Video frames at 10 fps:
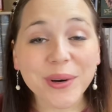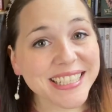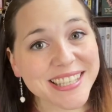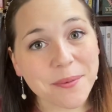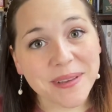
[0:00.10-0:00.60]

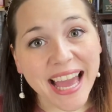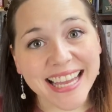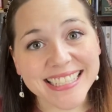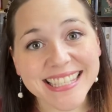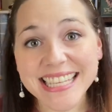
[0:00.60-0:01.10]
is up,
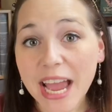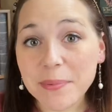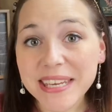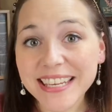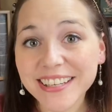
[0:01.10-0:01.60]
guys?
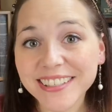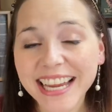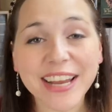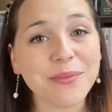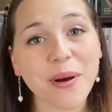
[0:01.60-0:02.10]
Tabby here,
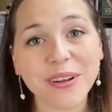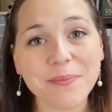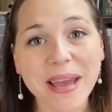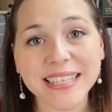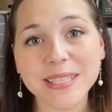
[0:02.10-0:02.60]
and welcome
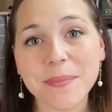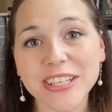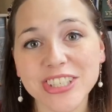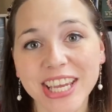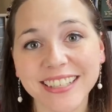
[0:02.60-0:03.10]
back to my
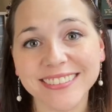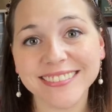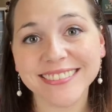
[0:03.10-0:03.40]
channel.